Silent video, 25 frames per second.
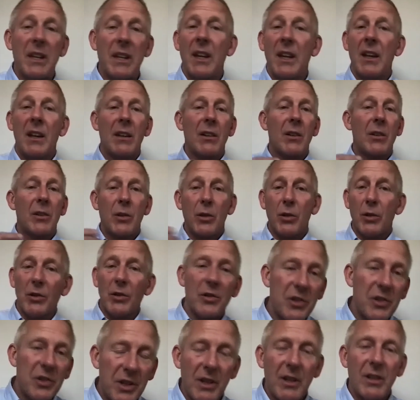Of
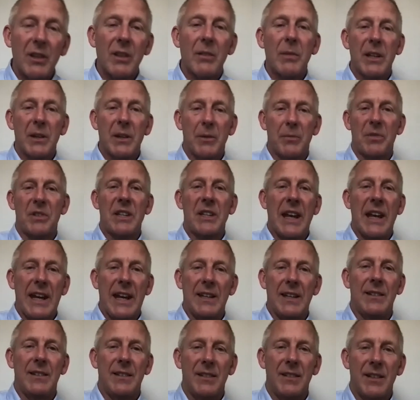course you're going to be
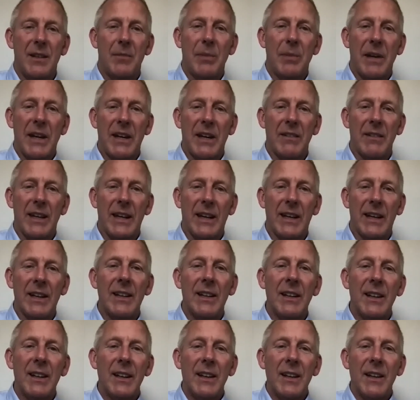upset about that.
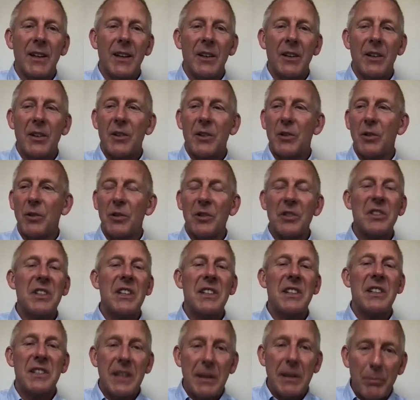Of course
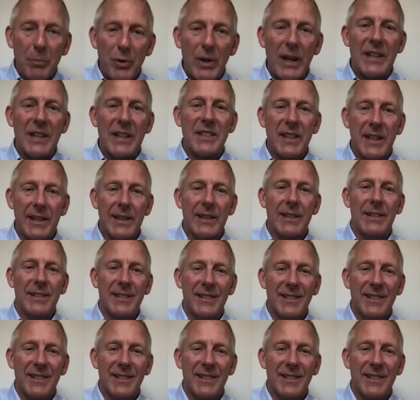it's depressing.